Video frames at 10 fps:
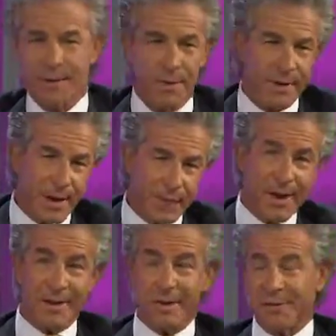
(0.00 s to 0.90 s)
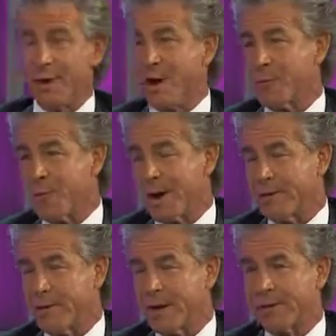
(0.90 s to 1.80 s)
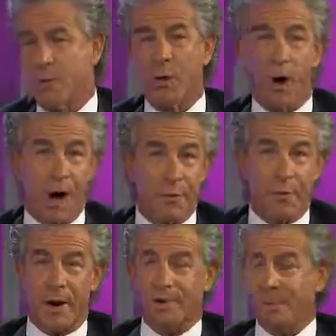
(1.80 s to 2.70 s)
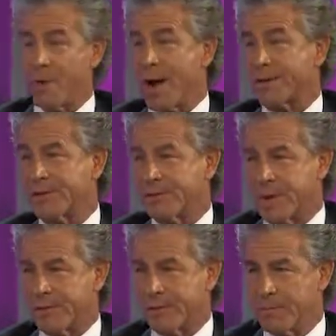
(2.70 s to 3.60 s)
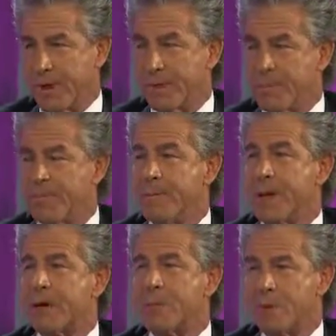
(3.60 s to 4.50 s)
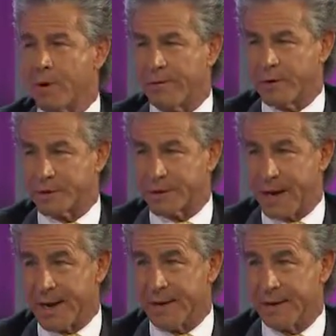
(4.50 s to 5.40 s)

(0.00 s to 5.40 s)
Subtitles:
Well, the FDA doesn't authorize medicine. We're authorized to practice medicine by the medical board of your state.